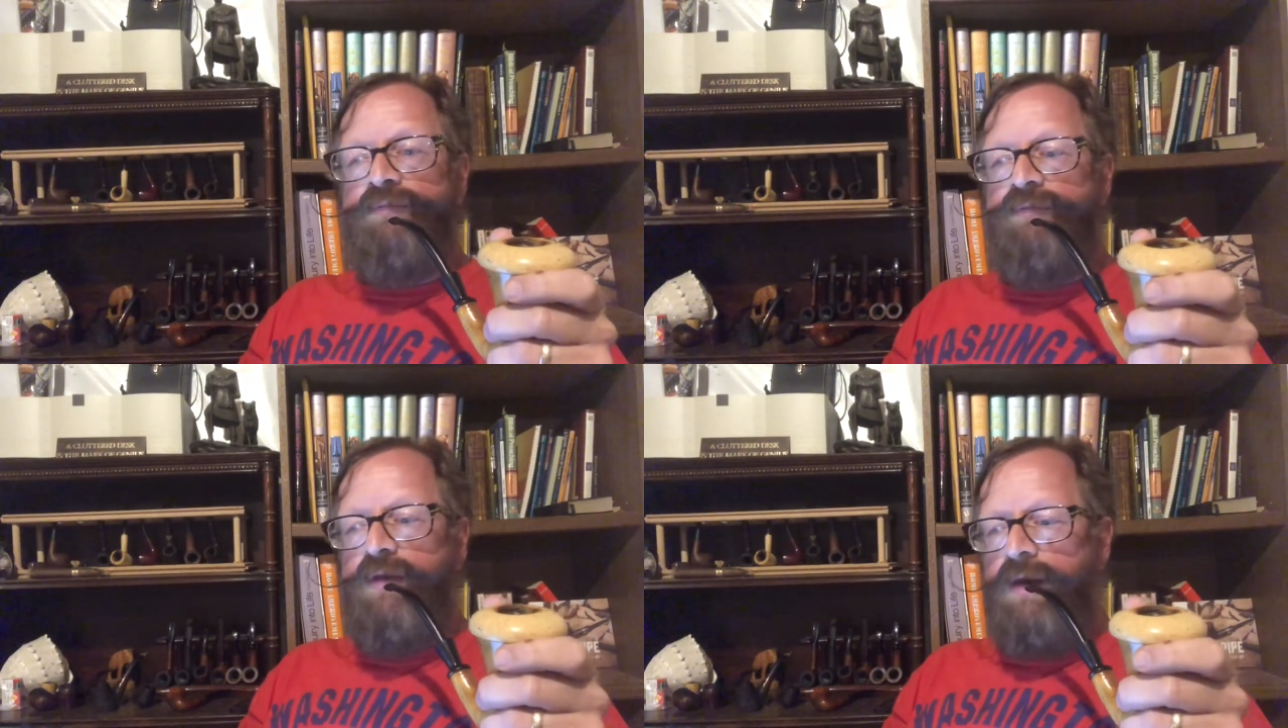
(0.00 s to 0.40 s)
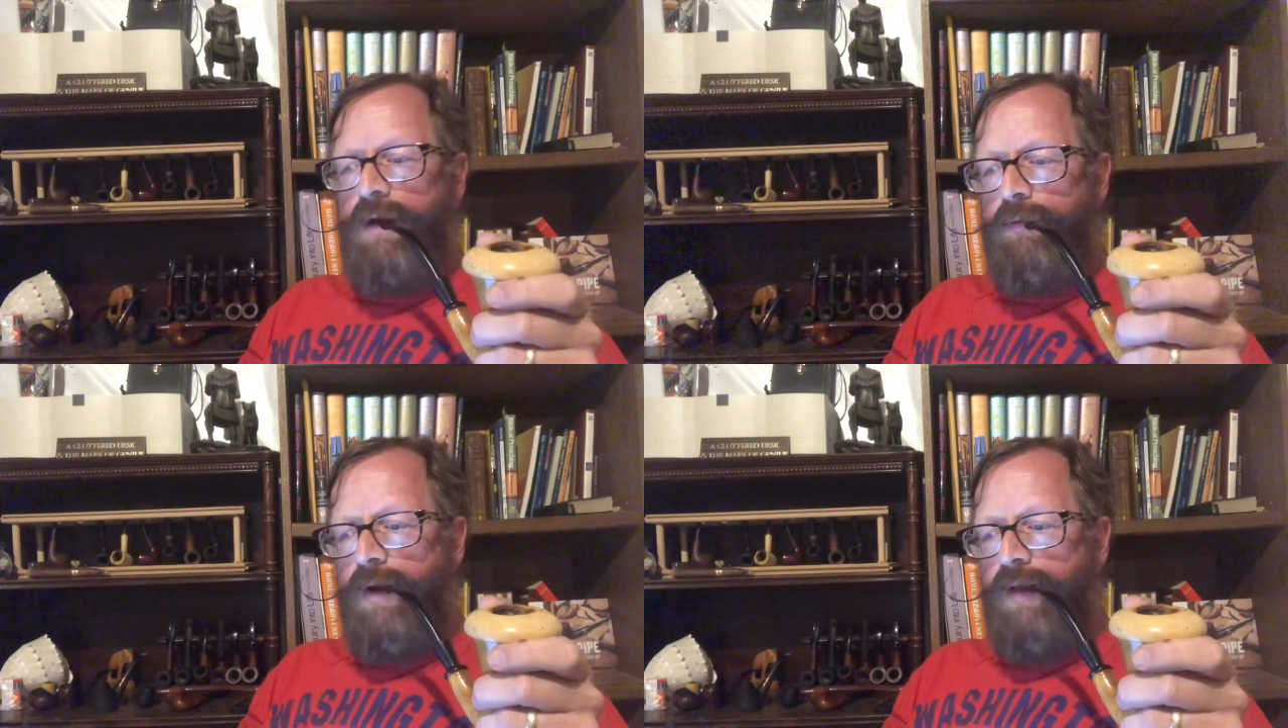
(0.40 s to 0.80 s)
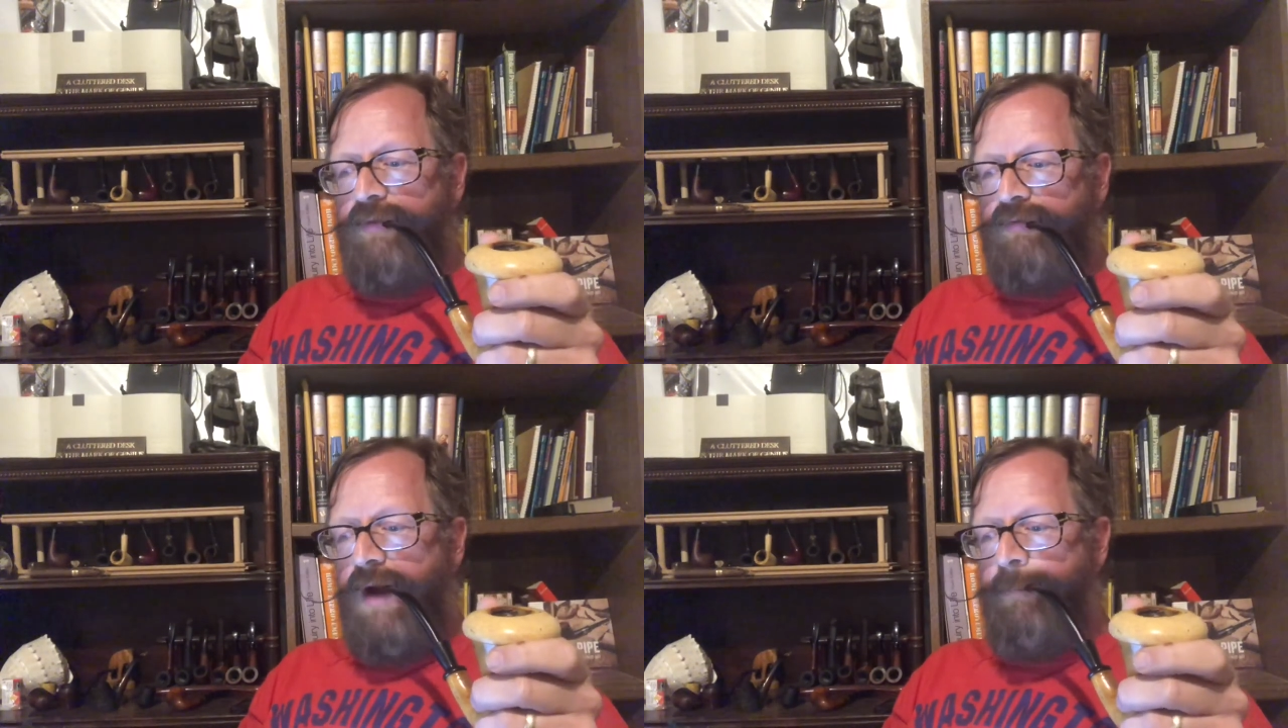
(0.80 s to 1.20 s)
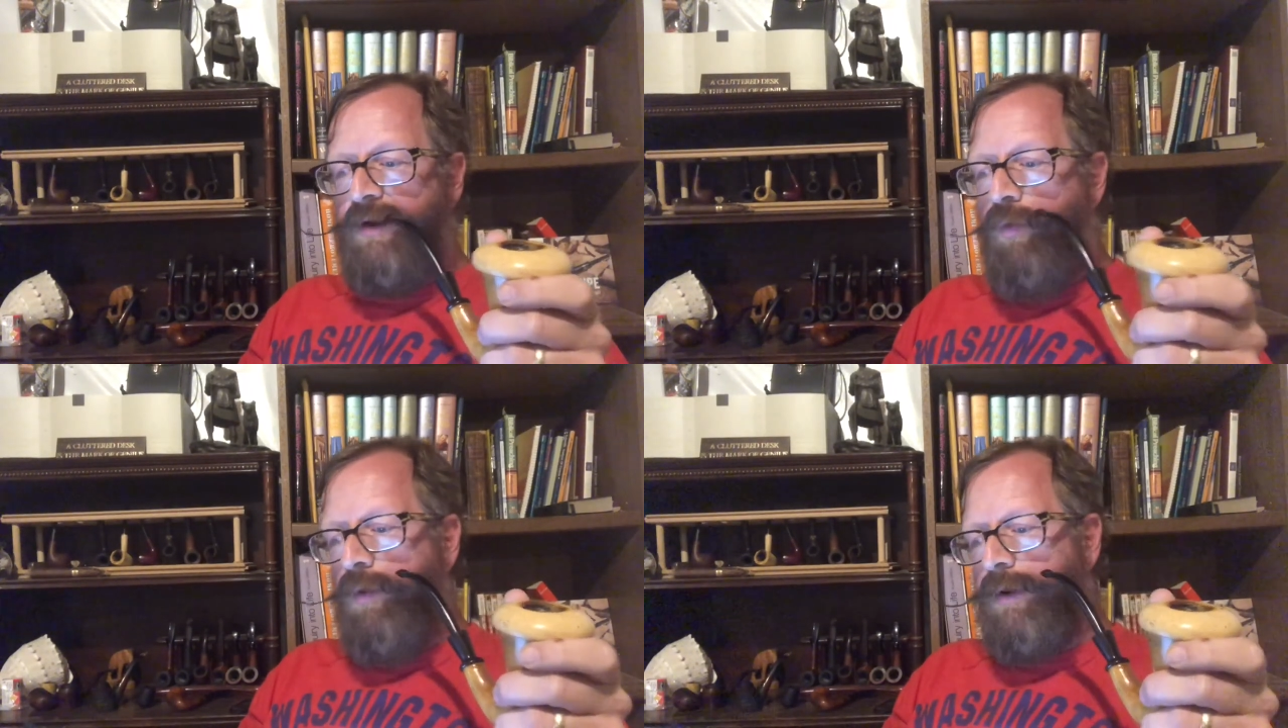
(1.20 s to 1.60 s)
a video on the
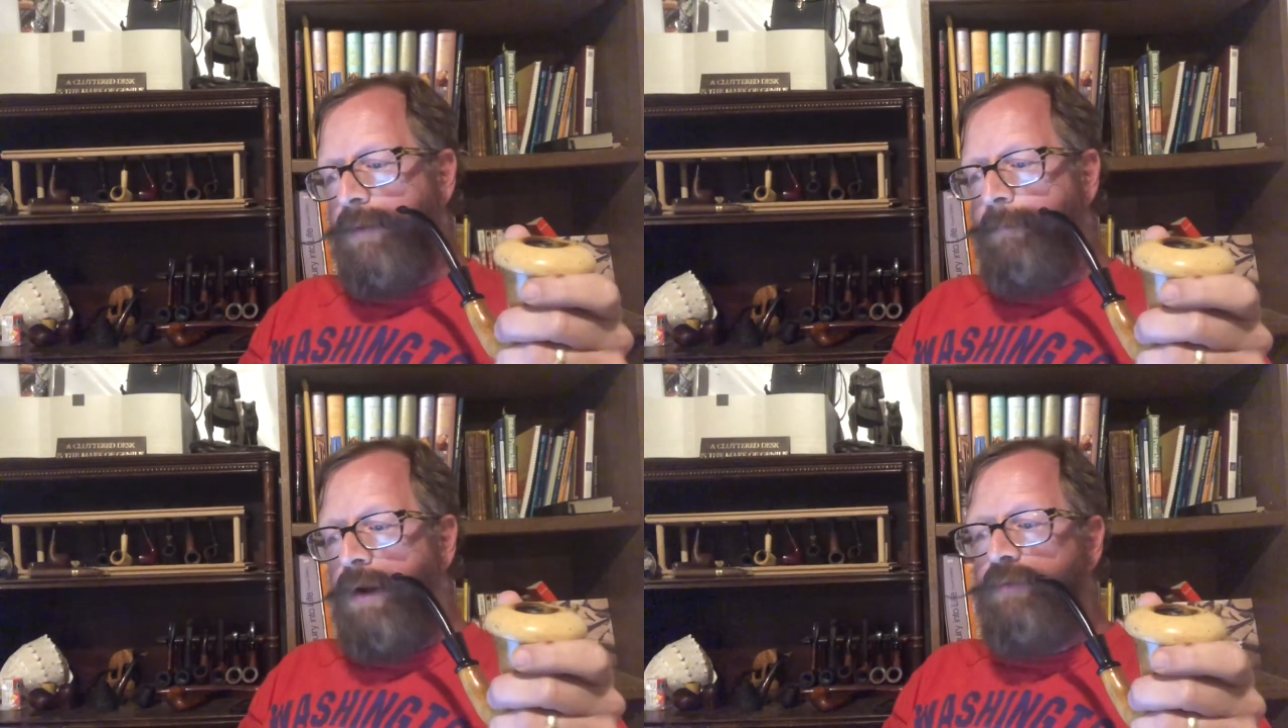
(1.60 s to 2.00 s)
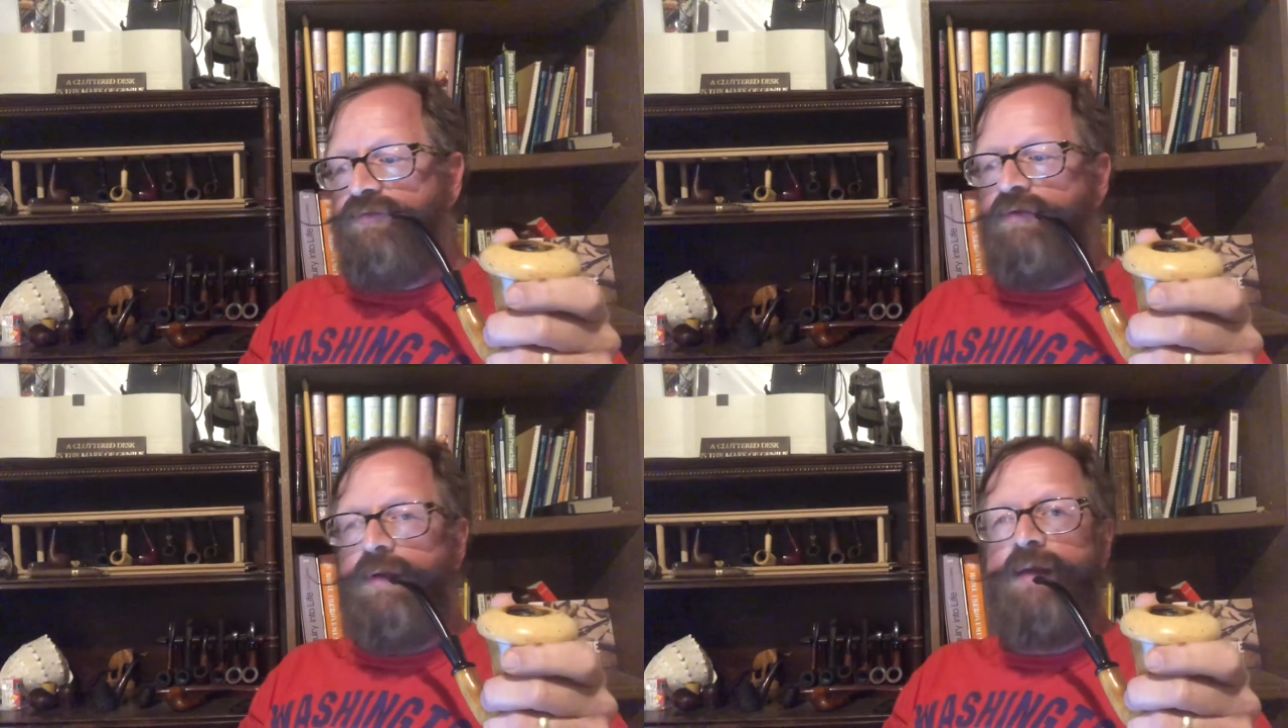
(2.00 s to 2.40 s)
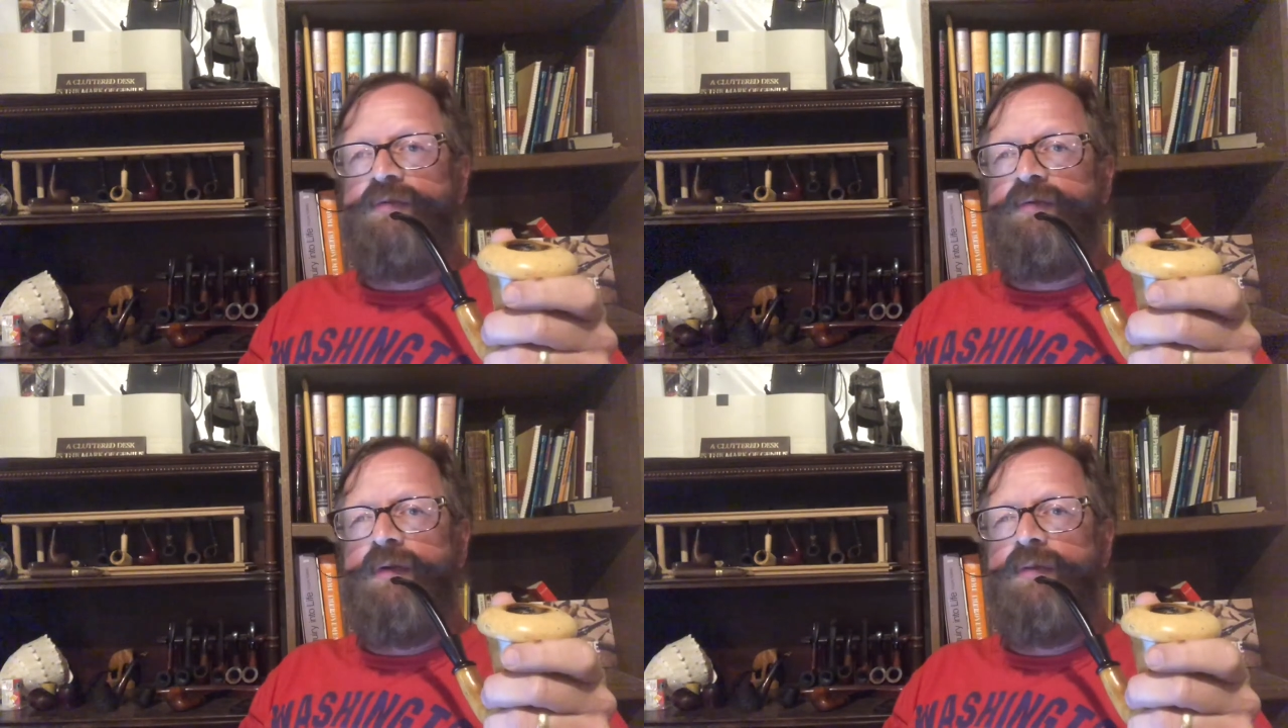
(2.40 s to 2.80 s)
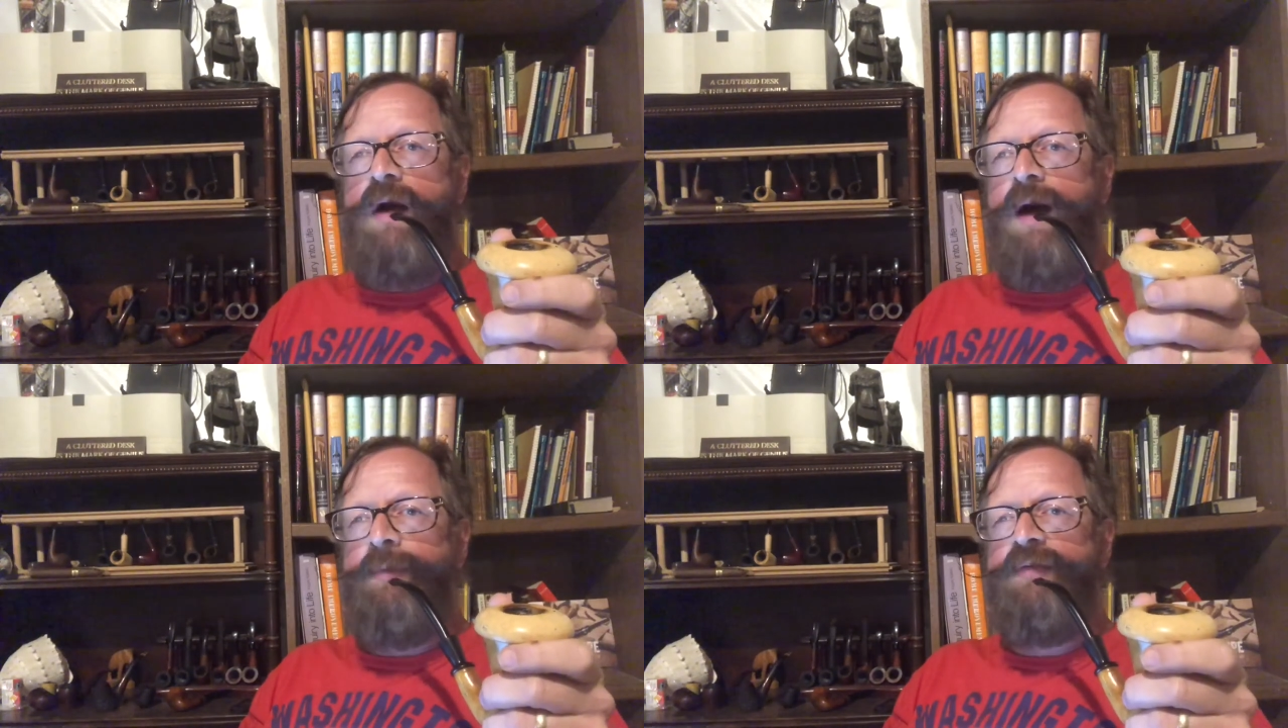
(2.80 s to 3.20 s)
topic or post your answer in the
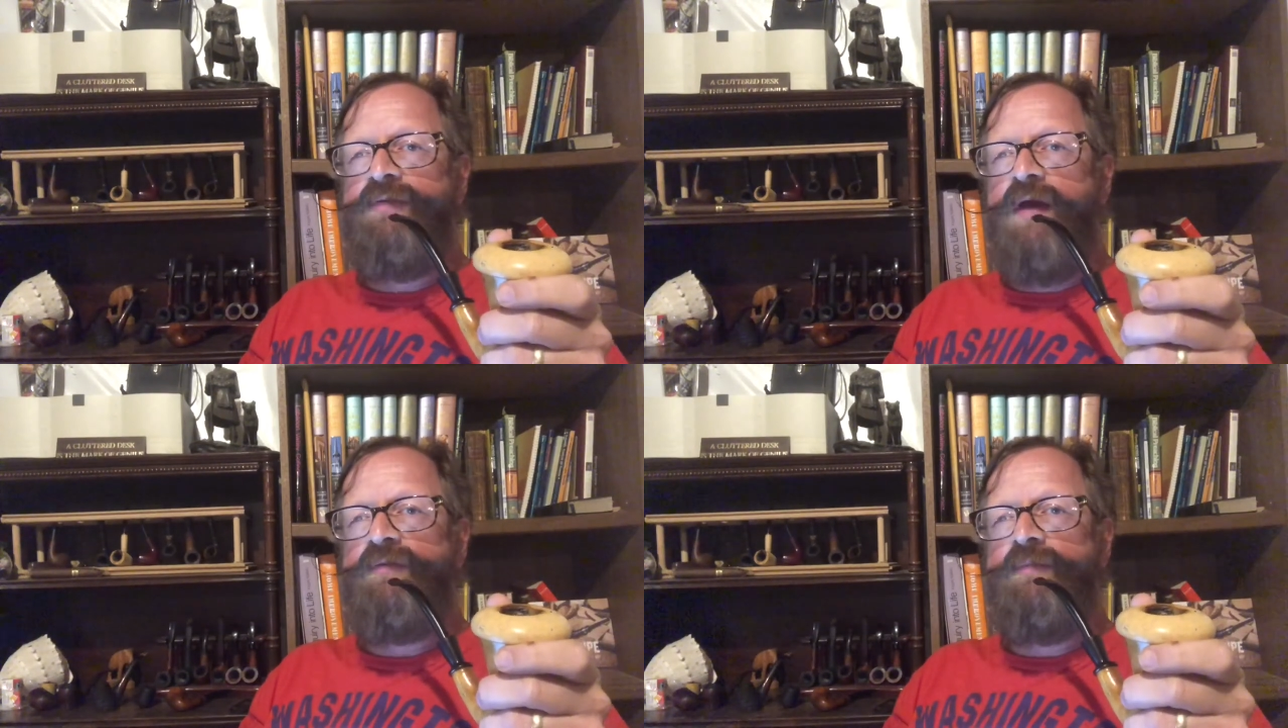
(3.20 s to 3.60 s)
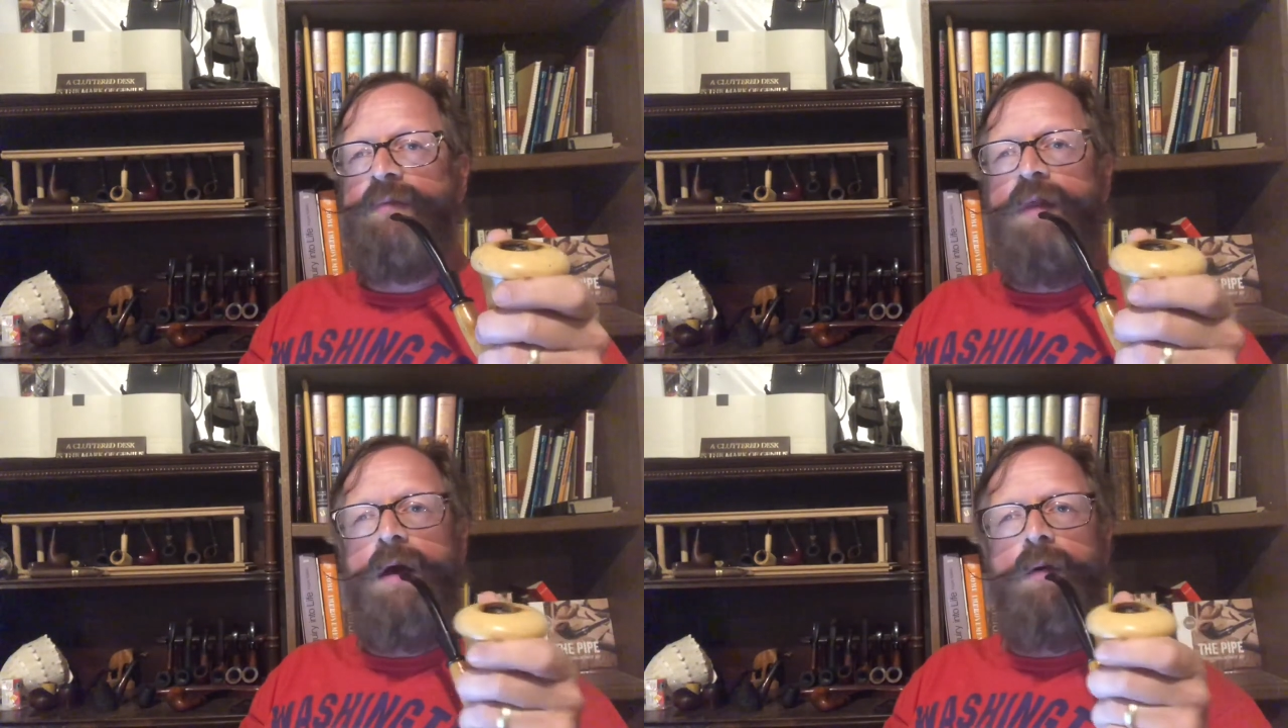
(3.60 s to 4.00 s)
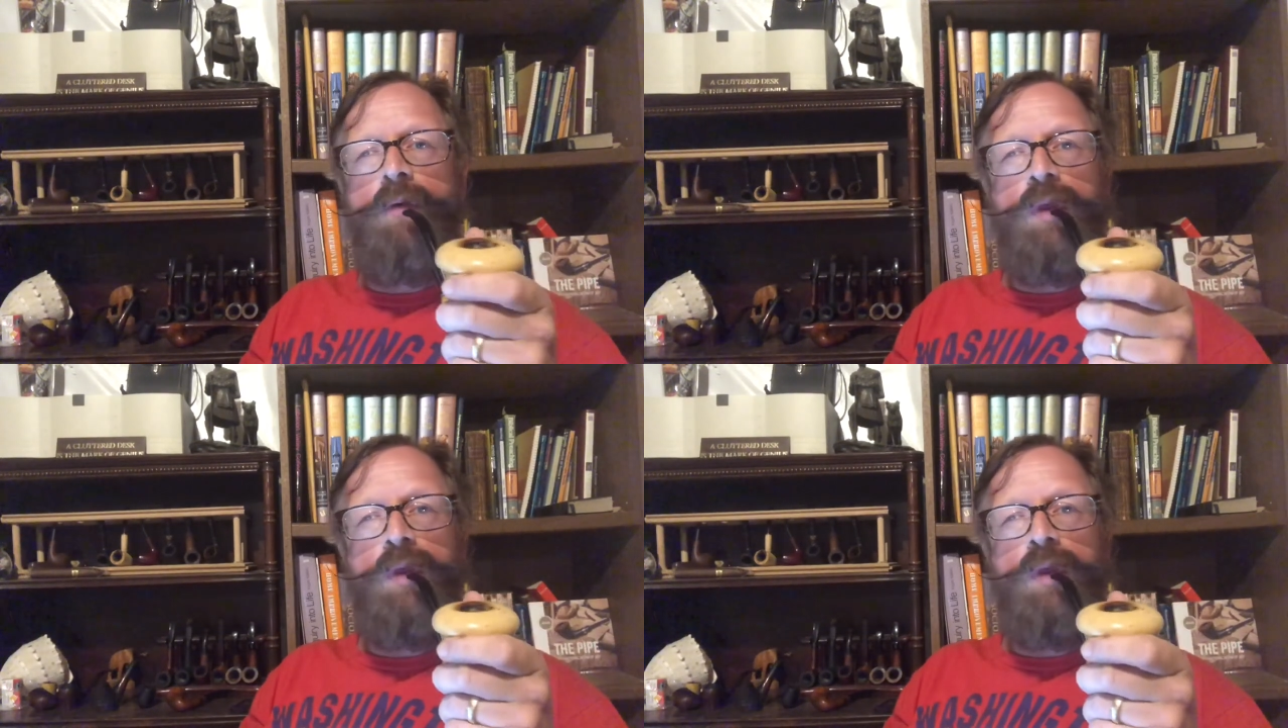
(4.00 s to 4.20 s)
comments section below.